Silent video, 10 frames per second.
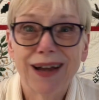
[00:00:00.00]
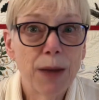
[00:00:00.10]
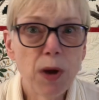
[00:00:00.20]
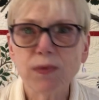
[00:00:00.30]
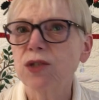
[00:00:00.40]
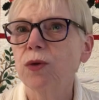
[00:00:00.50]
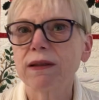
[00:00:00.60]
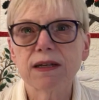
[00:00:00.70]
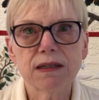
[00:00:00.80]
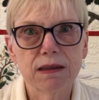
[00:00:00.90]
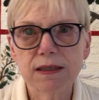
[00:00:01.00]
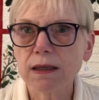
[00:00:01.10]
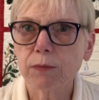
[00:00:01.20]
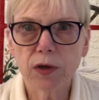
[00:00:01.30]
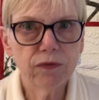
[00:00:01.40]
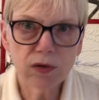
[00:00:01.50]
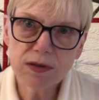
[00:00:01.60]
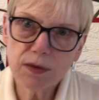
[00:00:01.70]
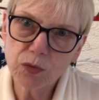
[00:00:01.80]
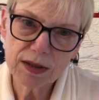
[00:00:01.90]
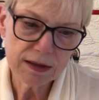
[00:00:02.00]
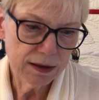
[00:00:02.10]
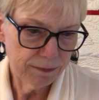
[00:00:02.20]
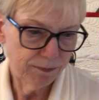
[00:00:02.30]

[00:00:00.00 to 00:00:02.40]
I'm always doing this in the summer for some reason.